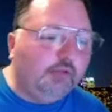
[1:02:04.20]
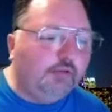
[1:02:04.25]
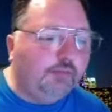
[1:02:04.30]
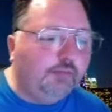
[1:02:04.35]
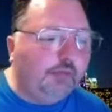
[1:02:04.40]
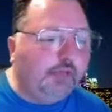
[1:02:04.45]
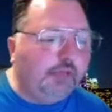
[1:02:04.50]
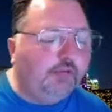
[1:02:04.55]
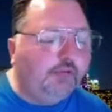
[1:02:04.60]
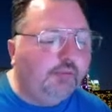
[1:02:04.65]

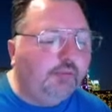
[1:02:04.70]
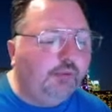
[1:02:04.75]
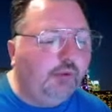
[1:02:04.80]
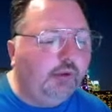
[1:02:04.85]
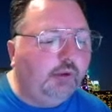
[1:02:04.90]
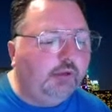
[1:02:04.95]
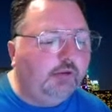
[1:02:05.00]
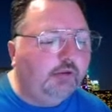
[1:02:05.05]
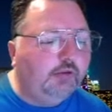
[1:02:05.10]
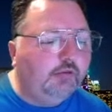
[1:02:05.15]
makes a
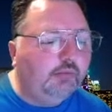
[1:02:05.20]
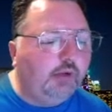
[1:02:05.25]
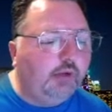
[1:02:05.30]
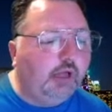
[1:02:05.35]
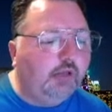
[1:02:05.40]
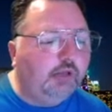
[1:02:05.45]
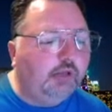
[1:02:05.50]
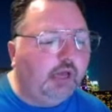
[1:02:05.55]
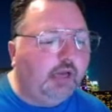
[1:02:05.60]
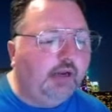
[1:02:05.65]
point as
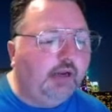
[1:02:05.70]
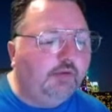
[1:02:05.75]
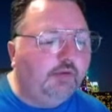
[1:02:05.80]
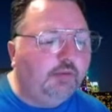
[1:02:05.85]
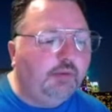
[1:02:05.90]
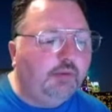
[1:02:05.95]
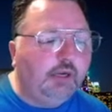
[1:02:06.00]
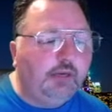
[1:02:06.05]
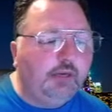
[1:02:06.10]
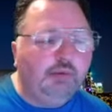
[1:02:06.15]
well. Not
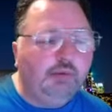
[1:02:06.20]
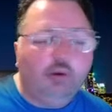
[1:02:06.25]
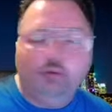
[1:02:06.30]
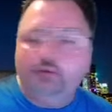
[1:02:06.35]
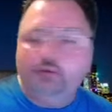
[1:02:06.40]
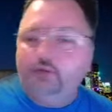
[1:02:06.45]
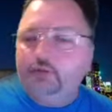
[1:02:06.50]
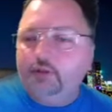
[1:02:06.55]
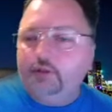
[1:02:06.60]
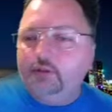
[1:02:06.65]
everybody
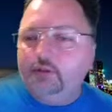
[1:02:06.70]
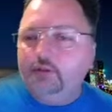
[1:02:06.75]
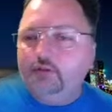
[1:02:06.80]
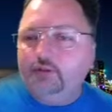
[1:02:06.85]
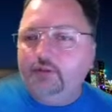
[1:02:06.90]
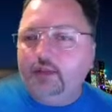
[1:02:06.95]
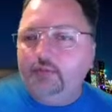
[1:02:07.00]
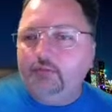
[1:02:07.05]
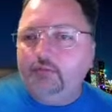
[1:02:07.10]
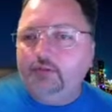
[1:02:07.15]
posts in the
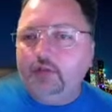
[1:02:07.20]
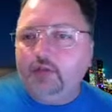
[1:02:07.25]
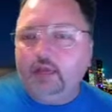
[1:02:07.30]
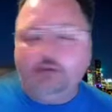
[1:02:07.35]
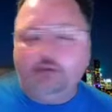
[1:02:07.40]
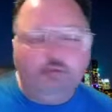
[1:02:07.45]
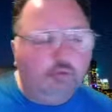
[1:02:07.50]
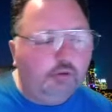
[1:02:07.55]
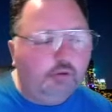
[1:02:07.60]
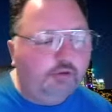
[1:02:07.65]
same
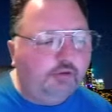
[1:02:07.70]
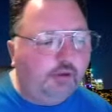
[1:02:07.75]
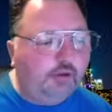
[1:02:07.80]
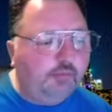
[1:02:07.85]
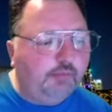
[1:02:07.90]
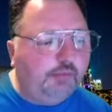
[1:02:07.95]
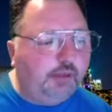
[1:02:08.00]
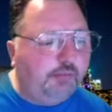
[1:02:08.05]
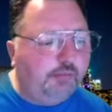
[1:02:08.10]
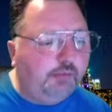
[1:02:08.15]
schedule.
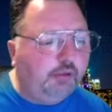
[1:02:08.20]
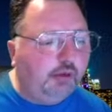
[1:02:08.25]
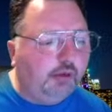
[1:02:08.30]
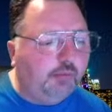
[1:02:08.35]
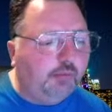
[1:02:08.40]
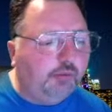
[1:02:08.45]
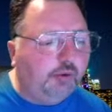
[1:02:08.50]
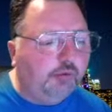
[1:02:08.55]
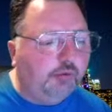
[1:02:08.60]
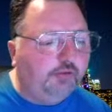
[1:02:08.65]
Some people are
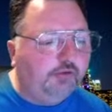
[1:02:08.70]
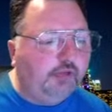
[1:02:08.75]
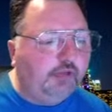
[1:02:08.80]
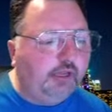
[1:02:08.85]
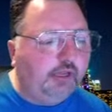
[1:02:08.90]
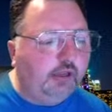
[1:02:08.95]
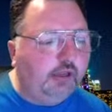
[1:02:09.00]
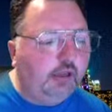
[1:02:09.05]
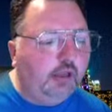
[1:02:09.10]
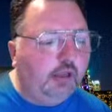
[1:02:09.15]

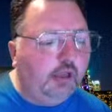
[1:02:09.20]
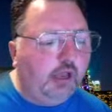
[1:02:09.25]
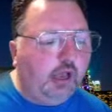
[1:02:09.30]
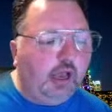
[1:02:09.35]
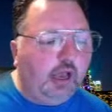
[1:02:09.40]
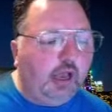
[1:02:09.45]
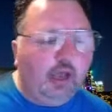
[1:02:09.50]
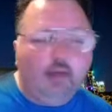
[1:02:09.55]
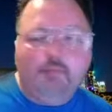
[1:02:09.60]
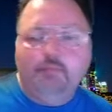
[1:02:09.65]
posting
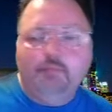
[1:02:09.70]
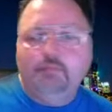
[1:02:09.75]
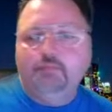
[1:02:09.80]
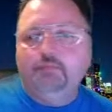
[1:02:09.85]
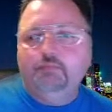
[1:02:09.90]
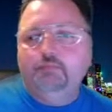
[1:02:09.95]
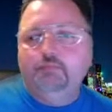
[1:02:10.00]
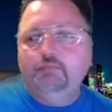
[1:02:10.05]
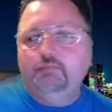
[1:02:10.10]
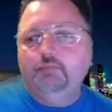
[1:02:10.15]

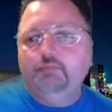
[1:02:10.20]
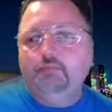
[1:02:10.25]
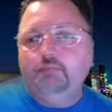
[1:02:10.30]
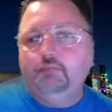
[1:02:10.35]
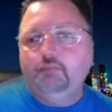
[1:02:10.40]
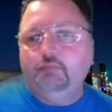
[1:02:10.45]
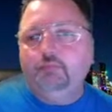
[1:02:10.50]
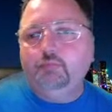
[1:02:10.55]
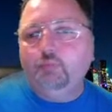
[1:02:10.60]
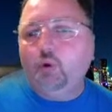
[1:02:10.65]

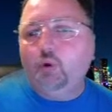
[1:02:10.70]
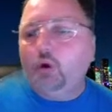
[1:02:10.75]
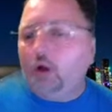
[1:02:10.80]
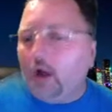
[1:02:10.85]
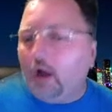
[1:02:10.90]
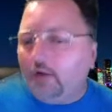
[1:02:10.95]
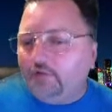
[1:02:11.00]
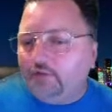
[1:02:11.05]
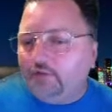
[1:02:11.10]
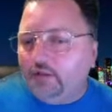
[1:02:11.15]
more
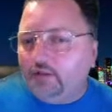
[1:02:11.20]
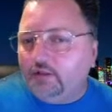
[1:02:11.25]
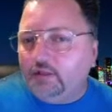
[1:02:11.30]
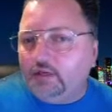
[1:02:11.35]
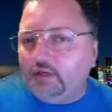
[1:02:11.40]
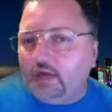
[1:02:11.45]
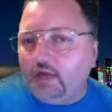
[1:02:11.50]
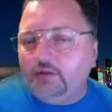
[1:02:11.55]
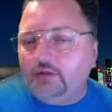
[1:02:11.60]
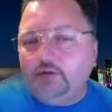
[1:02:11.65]
often
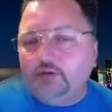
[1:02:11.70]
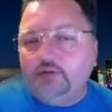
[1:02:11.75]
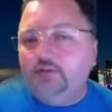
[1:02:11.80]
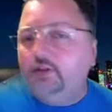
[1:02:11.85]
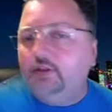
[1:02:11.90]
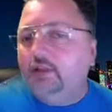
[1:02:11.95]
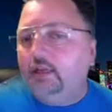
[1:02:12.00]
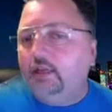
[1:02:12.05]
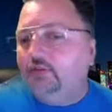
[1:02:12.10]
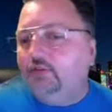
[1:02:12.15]
than others,
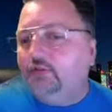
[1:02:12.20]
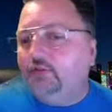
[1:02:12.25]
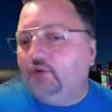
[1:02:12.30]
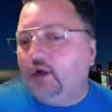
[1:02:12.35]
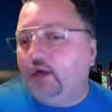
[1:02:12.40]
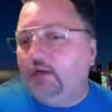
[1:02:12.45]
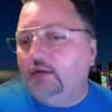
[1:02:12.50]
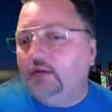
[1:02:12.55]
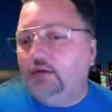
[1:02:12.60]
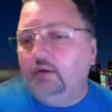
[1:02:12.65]
and that's
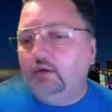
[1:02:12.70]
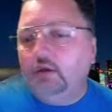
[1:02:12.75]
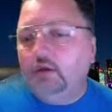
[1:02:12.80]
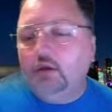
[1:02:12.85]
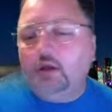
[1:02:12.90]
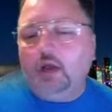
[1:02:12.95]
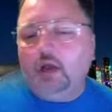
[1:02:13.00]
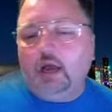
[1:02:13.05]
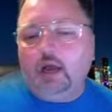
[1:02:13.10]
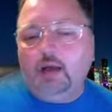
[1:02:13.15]
fine.
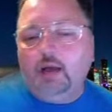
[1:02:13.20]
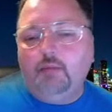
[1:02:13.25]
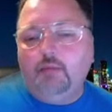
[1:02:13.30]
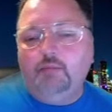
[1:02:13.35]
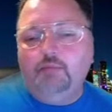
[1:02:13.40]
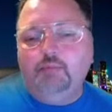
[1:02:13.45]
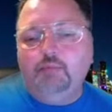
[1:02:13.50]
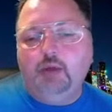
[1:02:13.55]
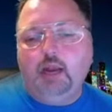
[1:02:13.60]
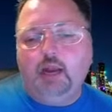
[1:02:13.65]

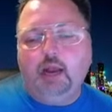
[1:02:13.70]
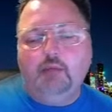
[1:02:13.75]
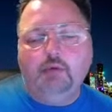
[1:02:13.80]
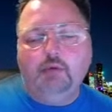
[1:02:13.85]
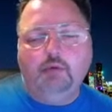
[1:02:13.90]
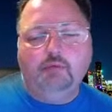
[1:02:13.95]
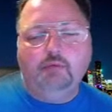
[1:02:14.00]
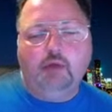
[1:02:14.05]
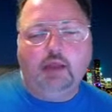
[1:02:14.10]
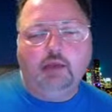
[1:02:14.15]
But I
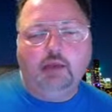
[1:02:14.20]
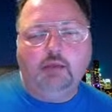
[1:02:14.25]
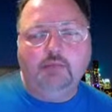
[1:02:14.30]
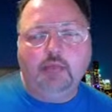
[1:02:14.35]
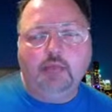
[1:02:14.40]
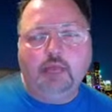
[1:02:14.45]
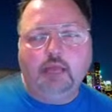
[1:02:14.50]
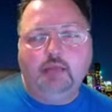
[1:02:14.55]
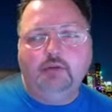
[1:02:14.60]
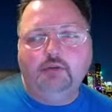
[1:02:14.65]
would
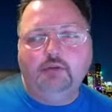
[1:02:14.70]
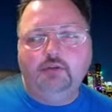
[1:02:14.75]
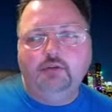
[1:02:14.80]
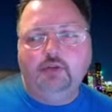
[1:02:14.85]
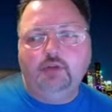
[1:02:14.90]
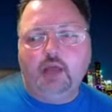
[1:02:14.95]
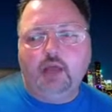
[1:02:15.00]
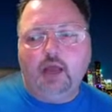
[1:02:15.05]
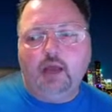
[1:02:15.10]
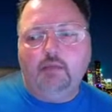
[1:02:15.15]

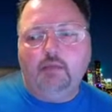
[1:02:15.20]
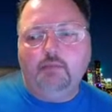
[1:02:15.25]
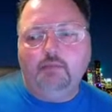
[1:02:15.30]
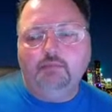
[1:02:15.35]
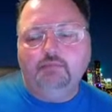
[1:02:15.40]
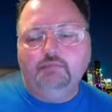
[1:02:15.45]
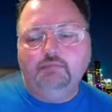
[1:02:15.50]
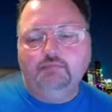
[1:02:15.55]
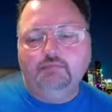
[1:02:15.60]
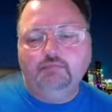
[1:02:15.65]
recommend,
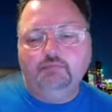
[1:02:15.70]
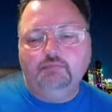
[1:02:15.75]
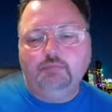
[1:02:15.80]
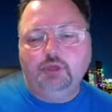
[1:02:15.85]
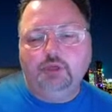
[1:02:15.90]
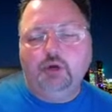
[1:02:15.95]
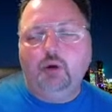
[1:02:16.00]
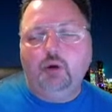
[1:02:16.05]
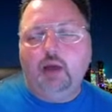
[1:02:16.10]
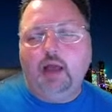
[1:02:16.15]

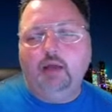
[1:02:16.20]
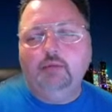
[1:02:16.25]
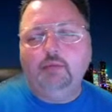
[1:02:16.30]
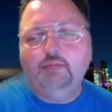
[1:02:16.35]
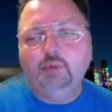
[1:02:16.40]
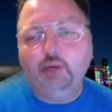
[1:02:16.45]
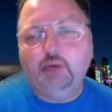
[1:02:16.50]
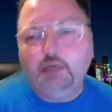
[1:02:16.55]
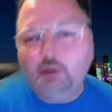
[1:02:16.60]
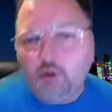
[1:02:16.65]

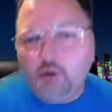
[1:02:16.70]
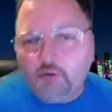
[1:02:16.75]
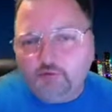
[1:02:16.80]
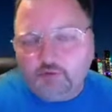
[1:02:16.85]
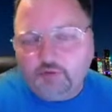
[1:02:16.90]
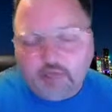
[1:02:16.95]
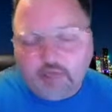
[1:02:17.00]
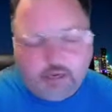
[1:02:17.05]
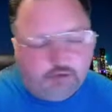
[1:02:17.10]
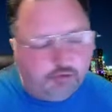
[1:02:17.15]
putting
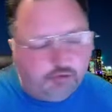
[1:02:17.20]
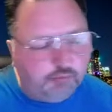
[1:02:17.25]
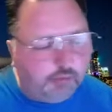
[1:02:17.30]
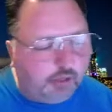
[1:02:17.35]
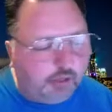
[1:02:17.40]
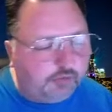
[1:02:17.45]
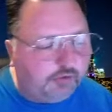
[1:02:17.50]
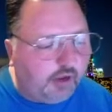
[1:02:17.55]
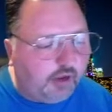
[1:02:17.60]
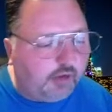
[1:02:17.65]
notification
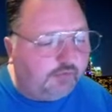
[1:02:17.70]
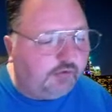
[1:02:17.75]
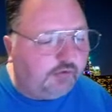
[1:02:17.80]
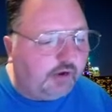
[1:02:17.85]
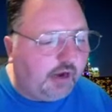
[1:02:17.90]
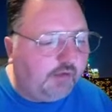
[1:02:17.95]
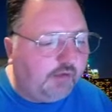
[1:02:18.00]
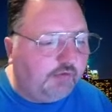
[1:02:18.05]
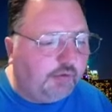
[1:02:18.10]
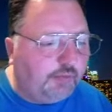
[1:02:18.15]
bells on for
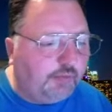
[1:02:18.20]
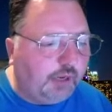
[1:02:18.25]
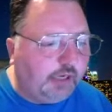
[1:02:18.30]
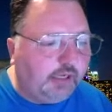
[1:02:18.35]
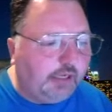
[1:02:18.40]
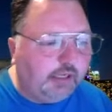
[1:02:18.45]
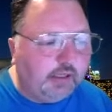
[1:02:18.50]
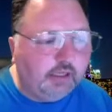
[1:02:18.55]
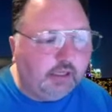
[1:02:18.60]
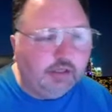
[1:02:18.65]

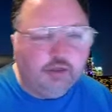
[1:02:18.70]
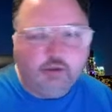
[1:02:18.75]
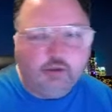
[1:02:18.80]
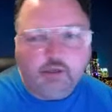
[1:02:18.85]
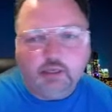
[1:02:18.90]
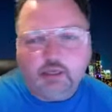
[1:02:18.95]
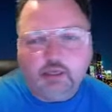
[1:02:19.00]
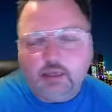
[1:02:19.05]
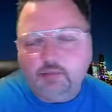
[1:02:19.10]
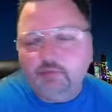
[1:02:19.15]
everybody, and then you
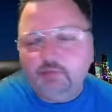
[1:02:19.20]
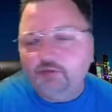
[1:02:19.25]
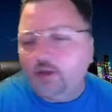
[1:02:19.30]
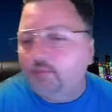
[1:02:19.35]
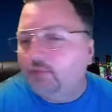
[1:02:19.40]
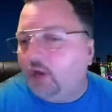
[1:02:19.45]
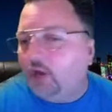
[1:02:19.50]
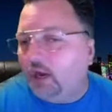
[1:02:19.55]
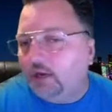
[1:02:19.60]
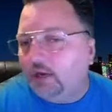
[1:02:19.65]
can keep
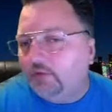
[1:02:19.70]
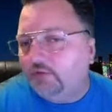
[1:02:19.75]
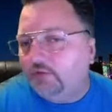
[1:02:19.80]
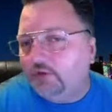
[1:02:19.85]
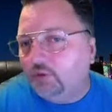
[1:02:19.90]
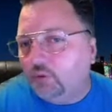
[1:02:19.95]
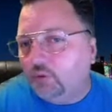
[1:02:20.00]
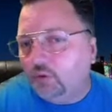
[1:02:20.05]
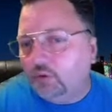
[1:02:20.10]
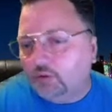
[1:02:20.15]
some kind of
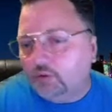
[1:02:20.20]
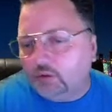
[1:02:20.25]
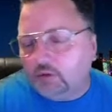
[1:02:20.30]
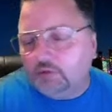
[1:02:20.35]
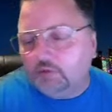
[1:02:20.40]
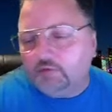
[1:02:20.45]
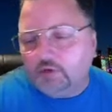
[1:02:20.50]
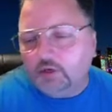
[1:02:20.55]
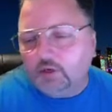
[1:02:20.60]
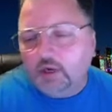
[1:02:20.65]
an order
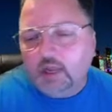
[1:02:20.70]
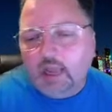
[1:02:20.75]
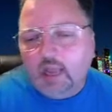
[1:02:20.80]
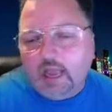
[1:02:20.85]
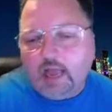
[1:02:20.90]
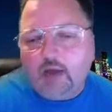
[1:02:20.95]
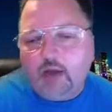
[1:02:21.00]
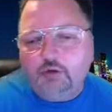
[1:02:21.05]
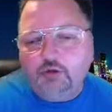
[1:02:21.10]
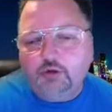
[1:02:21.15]
over
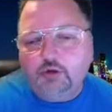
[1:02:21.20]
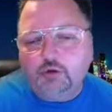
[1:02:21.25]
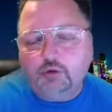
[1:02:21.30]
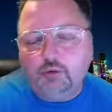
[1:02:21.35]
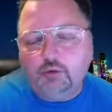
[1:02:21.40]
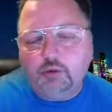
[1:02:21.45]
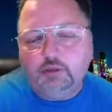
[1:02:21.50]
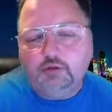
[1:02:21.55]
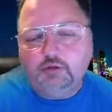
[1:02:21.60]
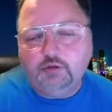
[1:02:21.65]
how you're
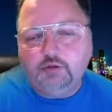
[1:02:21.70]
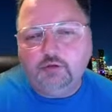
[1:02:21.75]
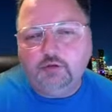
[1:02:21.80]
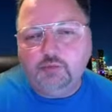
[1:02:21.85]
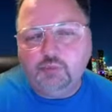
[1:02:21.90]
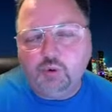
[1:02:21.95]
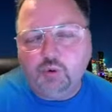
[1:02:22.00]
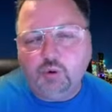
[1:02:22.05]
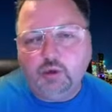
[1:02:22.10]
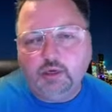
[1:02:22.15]
going to
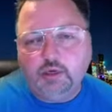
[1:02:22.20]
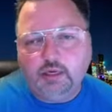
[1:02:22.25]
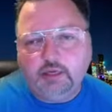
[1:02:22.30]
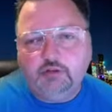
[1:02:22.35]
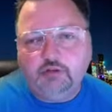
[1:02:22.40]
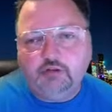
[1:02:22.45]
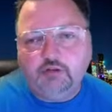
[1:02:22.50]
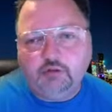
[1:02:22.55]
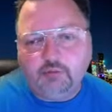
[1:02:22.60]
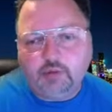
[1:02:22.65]
support
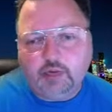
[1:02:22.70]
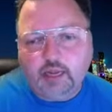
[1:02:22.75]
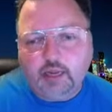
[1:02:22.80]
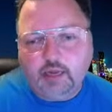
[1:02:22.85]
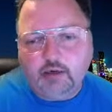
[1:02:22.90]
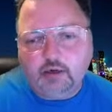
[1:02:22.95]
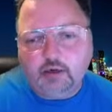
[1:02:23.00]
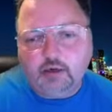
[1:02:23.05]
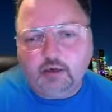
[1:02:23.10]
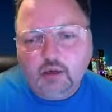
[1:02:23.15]
each
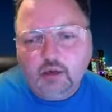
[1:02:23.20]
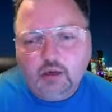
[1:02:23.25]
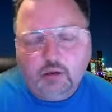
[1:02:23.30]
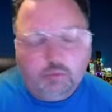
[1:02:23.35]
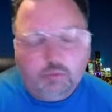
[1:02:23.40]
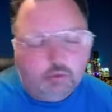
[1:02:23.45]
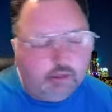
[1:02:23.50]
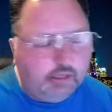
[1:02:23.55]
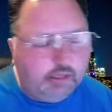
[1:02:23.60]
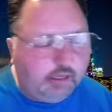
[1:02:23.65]
creator
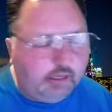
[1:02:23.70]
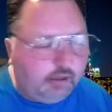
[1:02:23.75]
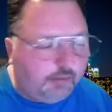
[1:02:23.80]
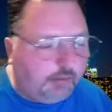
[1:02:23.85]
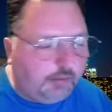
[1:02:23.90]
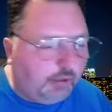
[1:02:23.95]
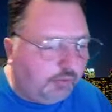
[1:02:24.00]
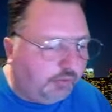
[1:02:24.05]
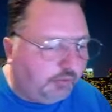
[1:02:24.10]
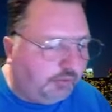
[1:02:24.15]
when they
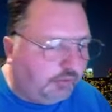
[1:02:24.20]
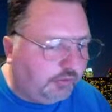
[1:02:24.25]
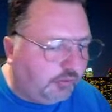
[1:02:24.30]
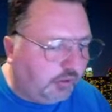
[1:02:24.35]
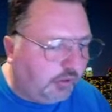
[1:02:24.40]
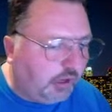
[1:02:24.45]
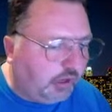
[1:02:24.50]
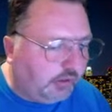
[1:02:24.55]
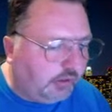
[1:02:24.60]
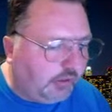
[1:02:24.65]
come out with new
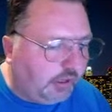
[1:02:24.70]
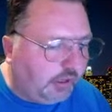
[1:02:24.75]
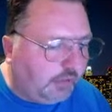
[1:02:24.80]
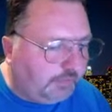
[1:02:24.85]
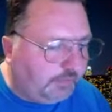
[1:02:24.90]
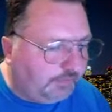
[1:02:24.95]
content.